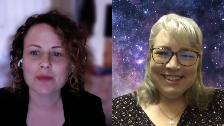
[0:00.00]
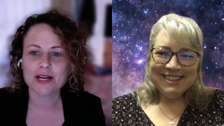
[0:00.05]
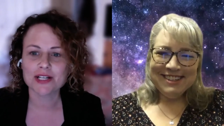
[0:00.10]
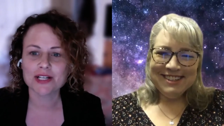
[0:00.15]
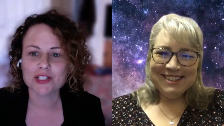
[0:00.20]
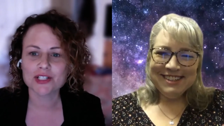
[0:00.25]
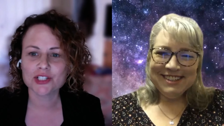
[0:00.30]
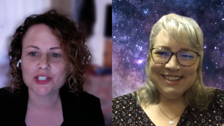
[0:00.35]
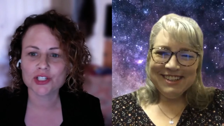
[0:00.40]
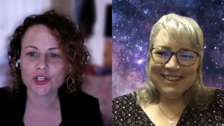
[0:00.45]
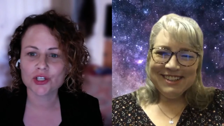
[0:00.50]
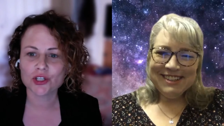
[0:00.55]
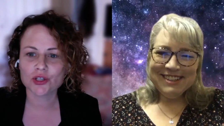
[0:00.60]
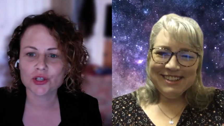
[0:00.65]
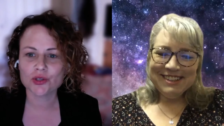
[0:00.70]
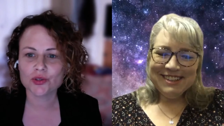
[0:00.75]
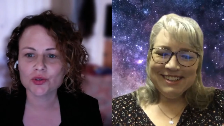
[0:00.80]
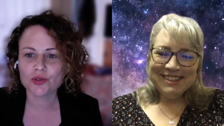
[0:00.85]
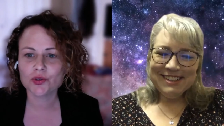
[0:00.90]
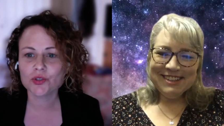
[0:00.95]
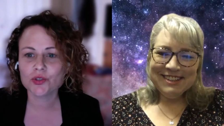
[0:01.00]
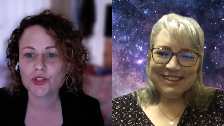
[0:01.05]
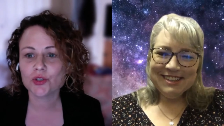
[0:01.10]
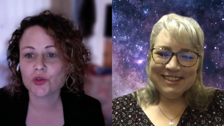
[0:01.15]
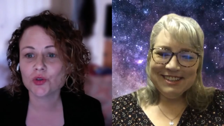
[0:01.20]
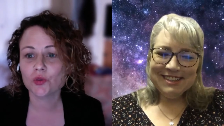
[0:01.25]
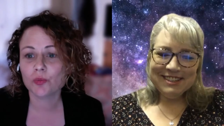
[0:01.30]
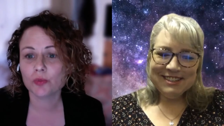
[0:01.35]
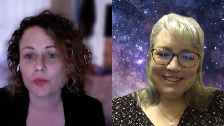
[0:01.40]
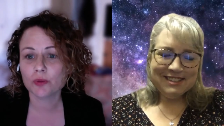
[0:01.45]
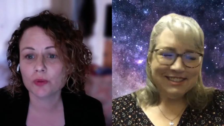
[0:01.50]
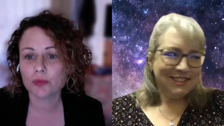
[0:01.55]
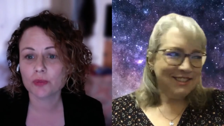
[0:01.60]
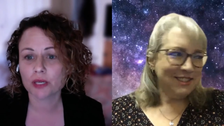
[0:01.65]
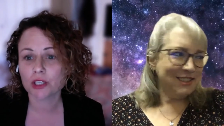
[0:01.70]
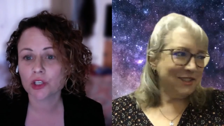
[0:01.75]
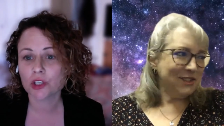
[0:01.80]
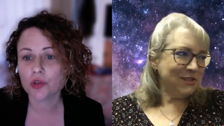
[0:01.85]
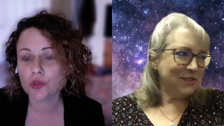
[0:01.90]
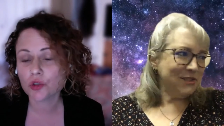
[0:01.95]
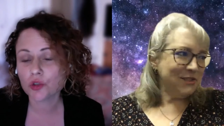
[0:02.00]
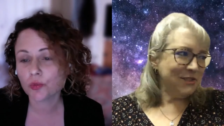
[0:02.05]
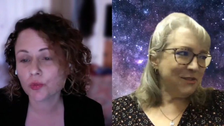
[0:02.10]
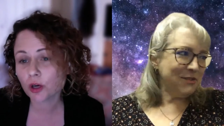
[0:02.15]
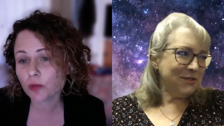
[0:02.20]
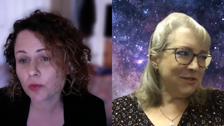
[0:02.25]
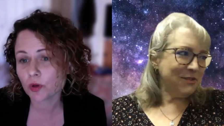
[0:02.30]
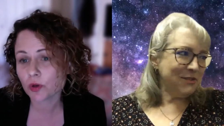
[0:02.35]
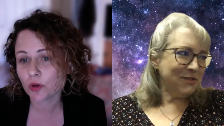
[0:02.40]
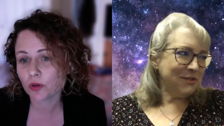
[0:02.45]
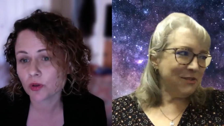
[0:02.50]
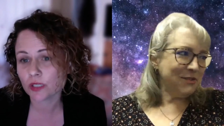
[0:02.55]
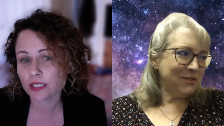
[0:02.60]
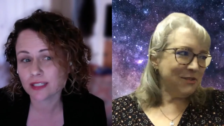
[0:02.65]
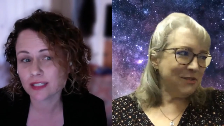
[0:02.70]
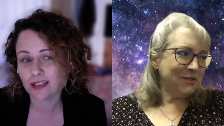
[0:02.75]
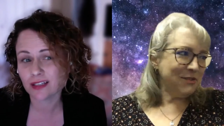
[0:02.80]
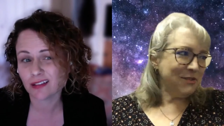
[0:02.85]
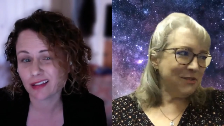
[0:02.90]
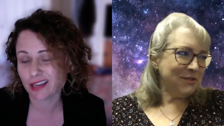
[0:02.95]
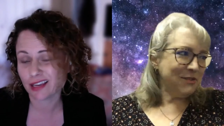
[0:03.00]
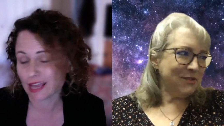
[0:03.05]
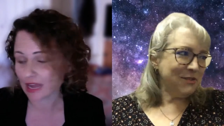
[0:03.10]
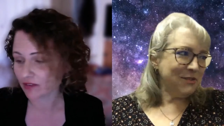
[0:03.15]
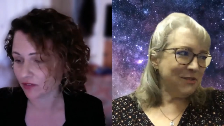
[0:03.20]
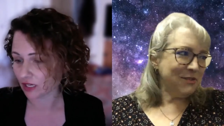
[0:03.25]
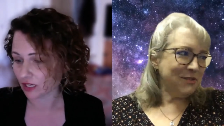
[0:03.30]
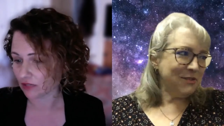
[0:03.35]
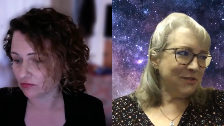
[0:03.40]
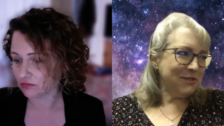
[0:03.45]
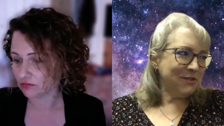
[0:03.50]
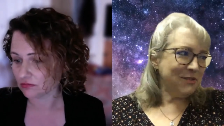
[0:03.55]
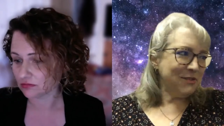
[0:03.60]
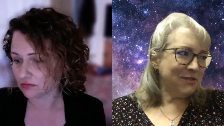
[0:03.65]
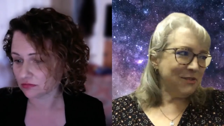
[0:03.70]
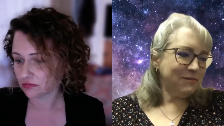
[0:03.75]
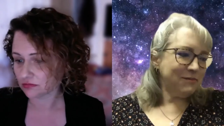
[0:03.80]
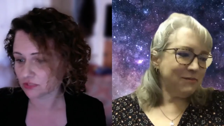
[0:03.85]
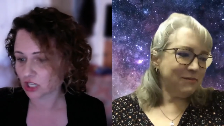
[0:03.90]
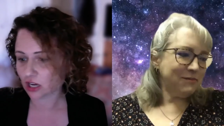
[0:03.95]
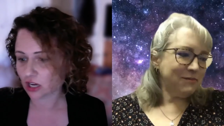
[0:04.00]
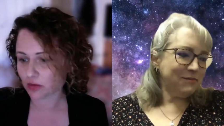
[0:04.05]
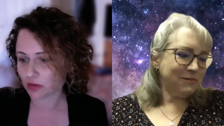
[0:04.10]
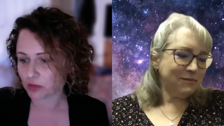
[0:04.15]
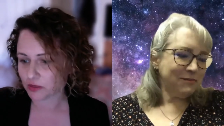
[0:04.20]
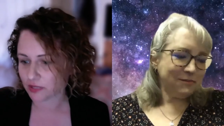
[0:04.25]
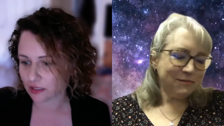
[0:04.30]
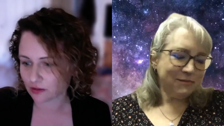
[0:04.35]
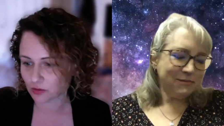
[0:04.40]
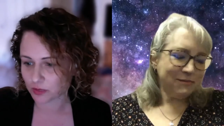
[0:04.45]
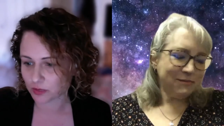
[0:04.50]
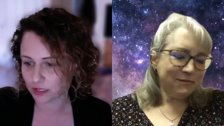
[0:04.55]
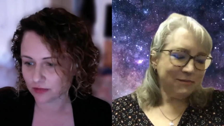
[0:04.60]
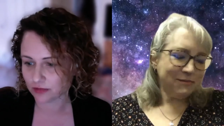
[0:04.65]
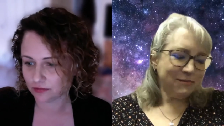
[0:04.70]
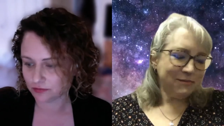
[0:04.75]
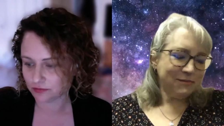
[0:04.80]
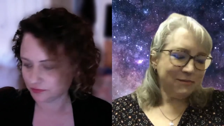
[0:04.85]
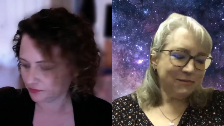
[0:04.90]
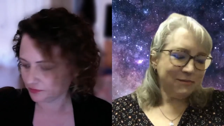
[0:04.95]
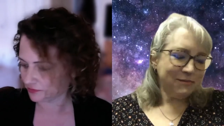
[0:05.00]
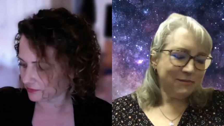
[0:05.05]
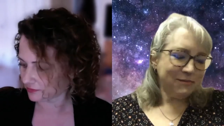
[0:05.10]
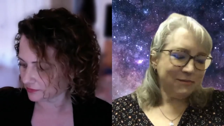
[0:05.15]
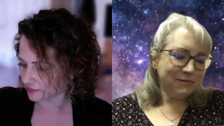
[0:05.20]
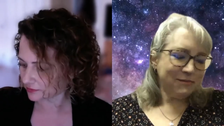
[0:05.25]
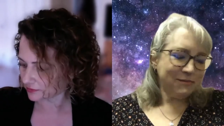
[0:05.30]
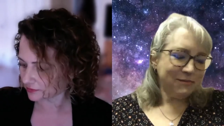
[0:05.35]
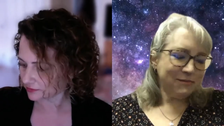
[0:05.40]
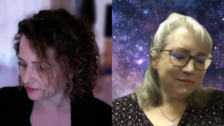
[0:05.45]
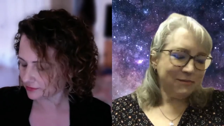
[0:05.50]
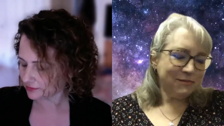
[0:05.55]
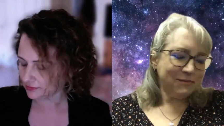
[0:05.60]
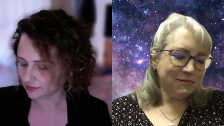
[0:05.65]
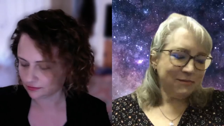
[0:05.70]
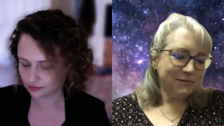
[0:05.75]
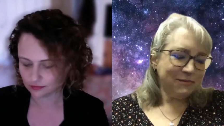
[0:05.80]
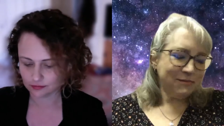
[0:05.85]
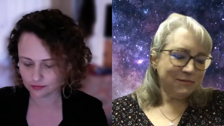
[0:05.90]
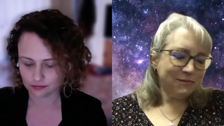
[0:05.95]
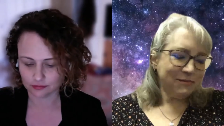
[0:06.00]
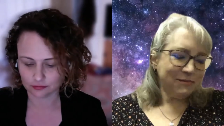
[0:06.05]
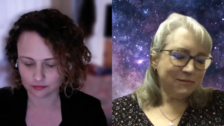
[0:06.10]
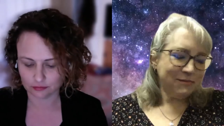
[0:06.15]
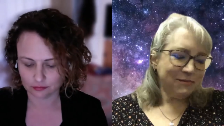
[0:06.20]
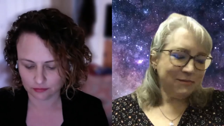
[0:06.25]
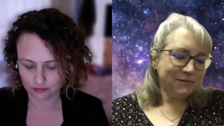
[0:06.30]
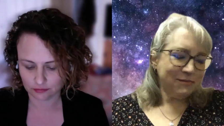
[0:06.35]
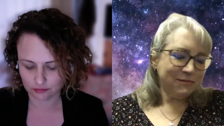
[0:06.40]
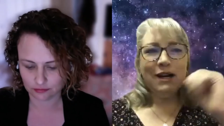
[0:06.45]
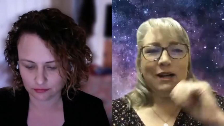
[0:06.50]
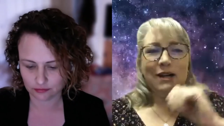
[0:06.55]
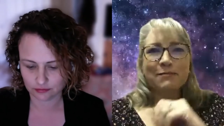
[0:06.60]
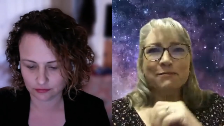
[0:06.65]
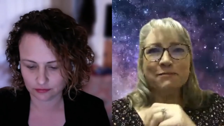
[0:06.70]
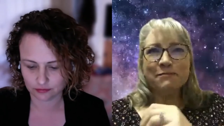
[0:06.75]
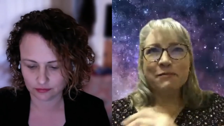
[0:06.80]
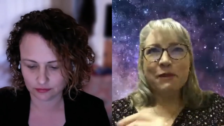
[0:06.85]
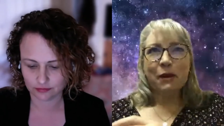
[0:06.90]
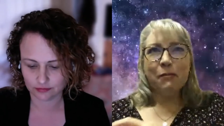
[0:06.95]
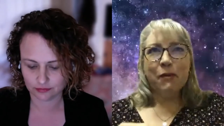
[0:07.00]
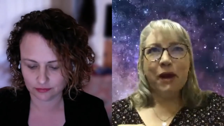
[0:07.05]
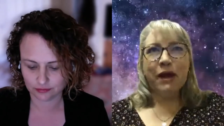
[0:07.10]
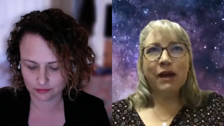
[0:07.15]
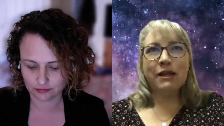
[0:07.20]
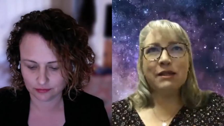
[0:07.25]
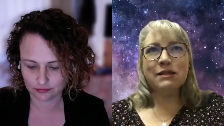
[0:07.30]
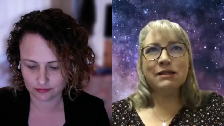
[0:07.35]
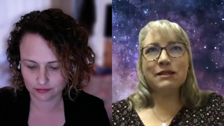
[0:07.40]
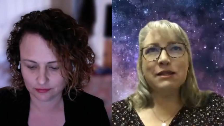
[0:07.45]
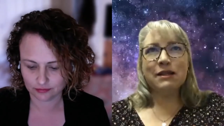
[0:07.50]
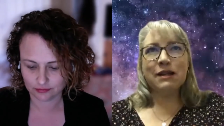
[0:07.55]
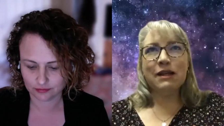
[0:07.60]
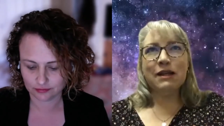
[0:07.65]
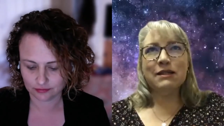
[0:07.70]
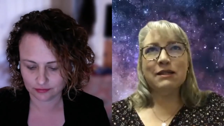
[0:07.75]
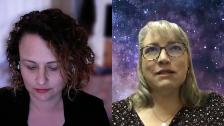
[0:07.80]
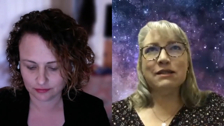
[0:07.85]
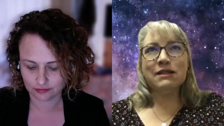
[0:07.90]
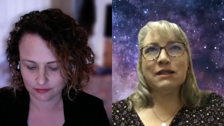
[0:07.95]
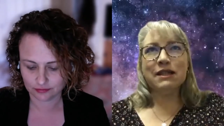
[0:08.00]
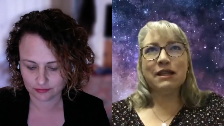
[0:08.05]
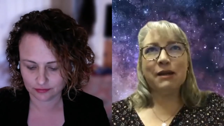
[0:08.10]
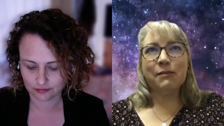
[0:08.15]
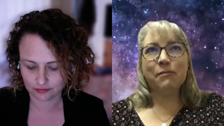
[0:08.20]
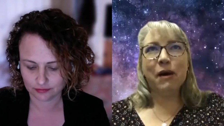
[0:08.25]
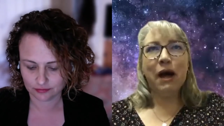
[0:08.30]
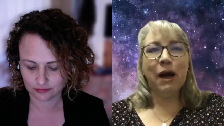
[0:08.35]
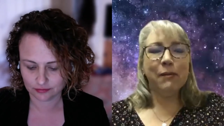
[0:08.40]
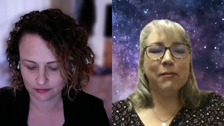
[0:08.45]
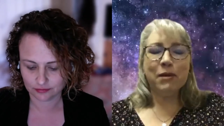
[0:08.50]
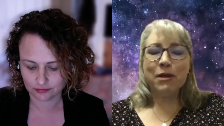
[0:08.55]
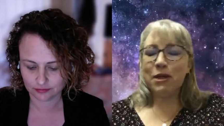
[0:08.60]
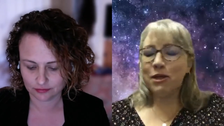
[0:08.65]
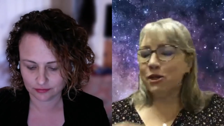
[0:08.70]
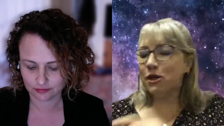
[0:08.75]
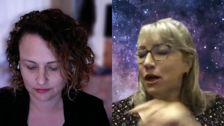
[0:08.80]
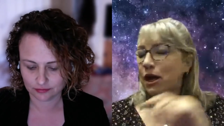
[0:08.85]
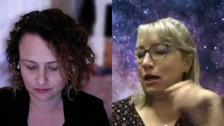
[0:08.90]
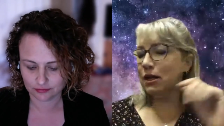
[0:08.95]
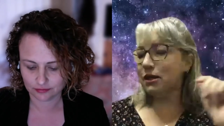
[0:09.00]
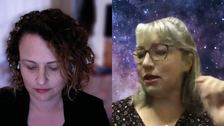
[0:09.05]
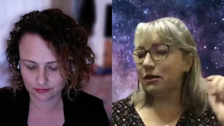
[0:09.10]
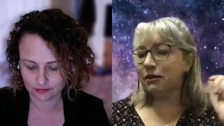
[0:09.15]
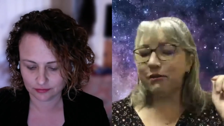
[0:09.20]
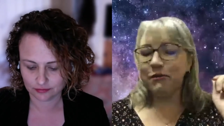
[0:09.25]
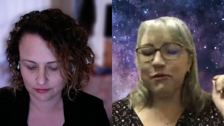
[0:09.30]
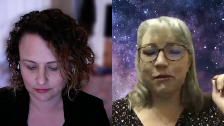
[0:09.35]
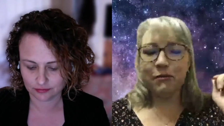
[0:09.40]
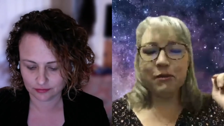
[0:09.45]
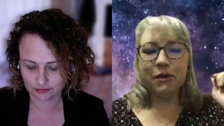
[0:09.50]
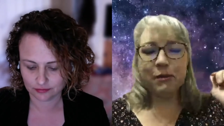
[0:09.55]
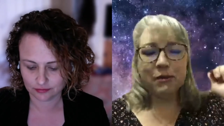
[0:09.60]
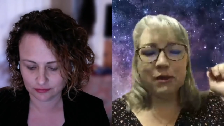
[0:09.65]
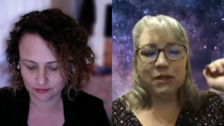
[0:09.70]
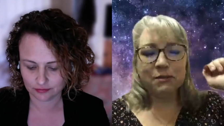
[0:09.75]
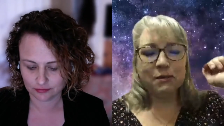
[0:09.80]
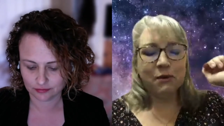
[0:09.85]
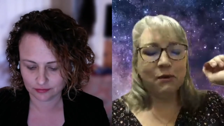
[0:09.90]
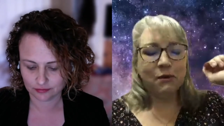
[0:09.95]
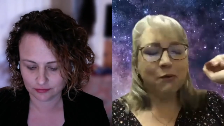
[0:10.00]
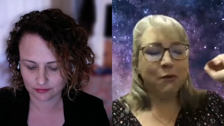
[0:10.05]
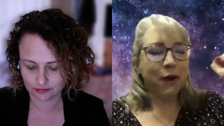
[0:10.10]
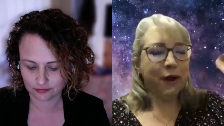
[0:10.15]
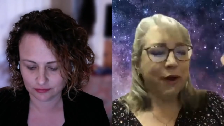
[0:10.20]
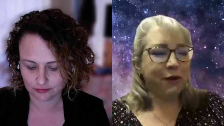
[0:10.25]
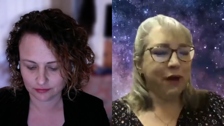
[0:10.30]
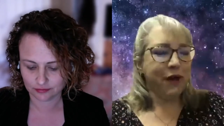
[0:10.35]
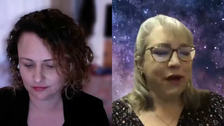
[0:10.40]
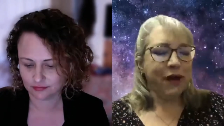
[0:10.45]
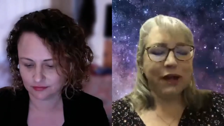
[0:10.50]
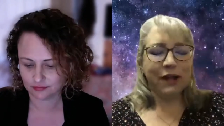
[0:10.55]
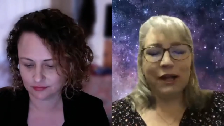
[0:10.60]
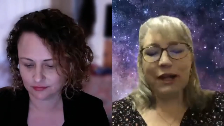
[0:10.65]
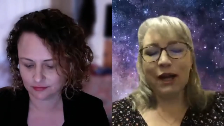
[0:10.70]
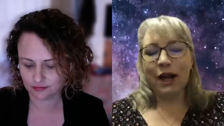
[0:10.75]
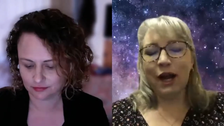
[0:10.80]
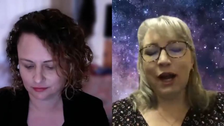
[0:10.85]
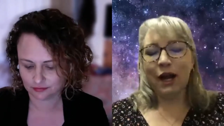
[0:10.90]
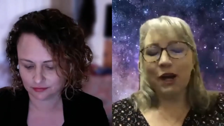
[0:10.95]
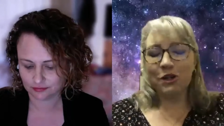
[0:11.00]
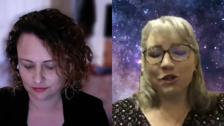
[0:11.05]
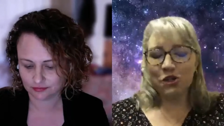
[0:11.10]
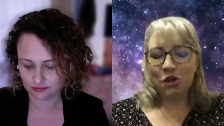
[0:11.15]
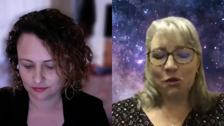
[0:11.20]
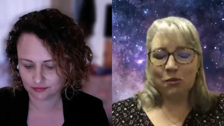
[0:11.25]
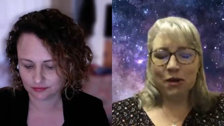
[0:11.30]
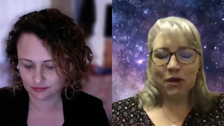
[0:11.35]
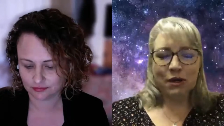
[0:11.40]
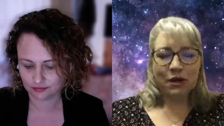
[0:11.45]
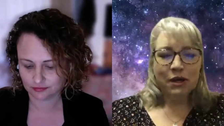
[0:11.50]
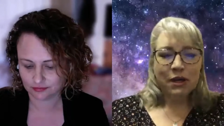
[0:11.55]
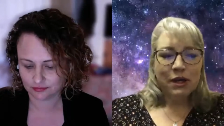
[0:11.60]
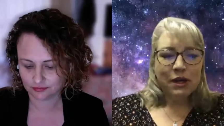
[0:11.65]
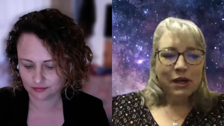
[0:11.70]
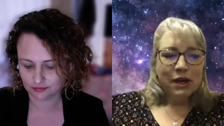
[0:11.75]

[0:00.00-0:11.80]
Speaker 1: but do you do, but you do purple. Is it like Advent? Talk about that a little bit.
Speaker 2: Right. Um, pink is, is the popular color for people to be wearing in October.